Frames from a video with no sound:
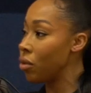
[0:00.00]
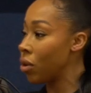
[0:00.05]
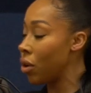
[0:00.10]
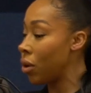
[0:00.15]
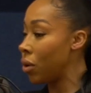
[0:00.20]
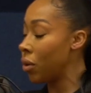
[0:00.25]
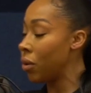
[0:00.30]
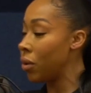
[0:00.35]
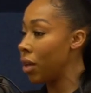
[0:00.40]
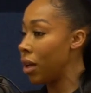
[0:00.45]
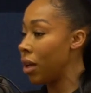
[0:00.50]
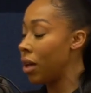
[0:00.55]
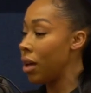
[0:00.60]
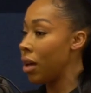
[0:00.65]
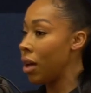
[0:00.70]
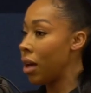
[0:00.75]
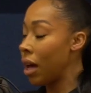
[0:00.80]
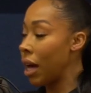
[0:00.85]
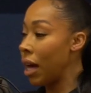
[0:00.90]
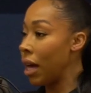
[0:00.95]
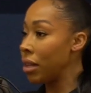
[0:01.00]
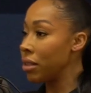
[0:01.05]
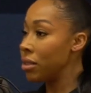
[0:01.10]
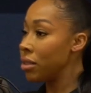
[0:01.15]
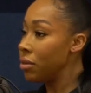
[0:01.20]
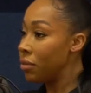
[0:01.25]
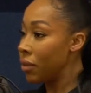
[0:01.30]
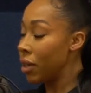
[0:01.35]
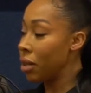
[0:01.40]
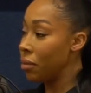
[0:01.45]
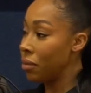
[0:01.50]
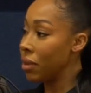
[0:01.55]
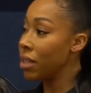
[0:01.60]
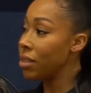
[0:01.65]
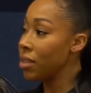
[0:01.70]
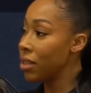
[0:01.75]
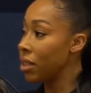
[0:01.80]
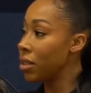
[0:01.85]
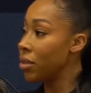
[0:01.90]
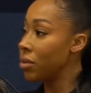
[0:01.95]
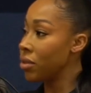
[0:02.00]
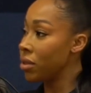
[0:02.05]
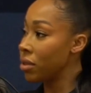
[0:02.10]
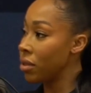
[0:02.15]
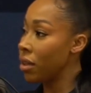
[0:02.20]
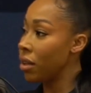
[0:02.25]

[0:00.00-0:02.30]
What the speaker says: grow and develop their skills